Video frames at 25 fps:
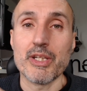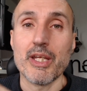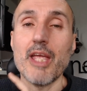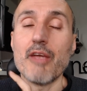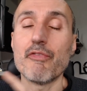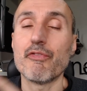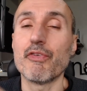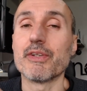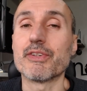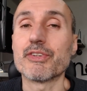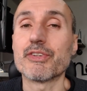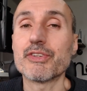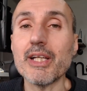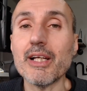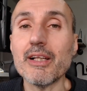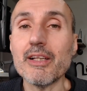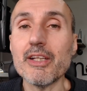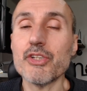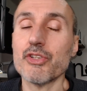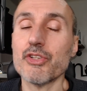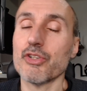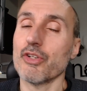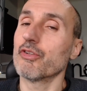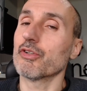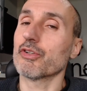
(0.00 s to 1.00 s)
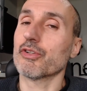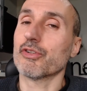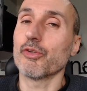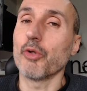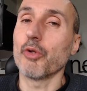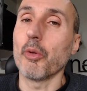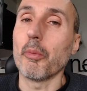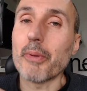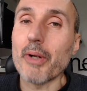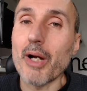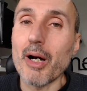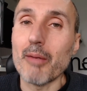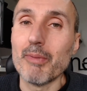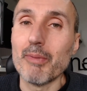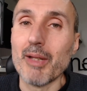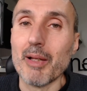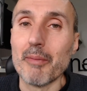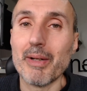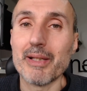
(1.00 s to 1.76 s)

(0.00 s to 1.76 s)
If it's English, there's no problem.